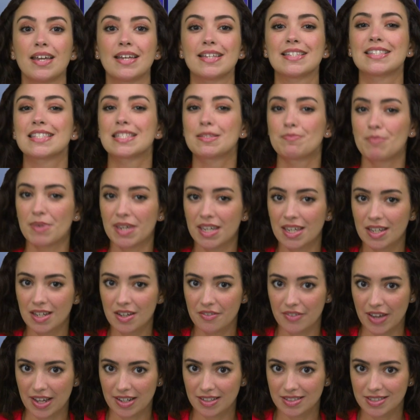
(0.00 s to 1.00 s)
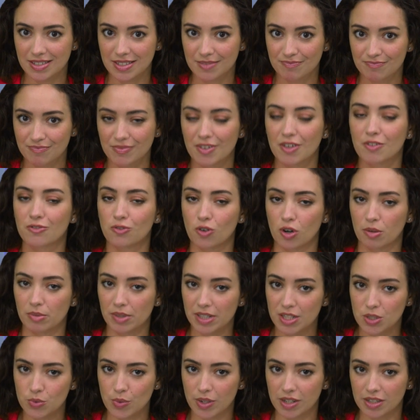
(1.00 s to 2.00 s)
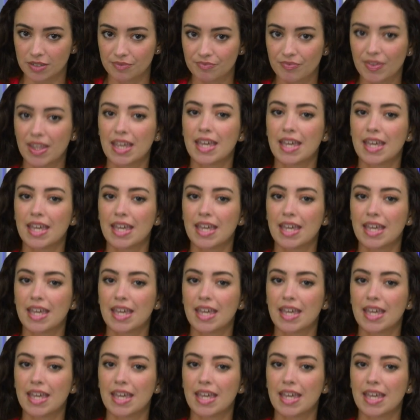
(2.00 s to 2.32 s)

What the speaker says: Speaking of X, formerly Twitter,